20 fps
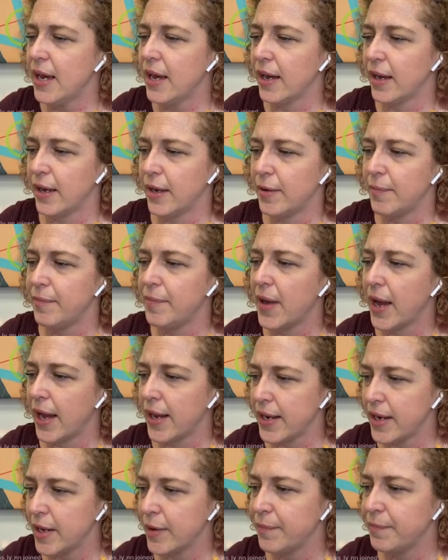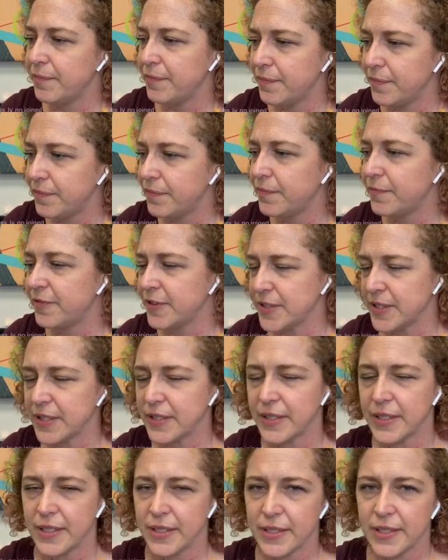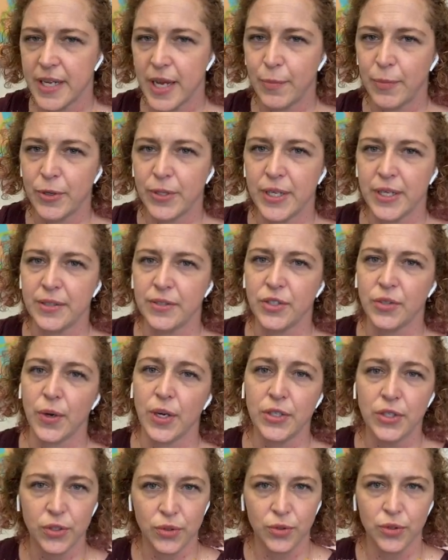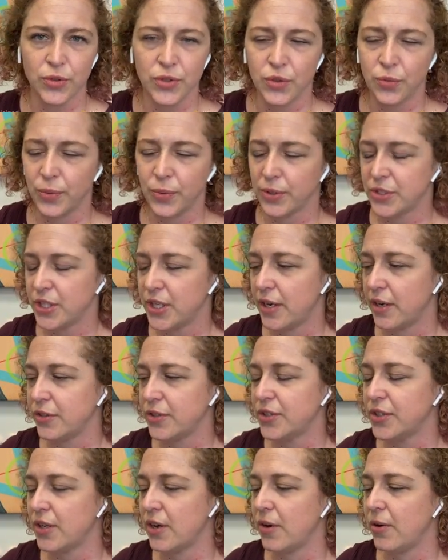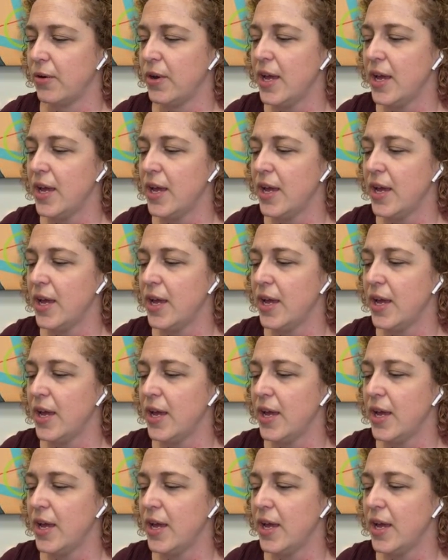I am physically disabled, and so I do use a wheelchair. So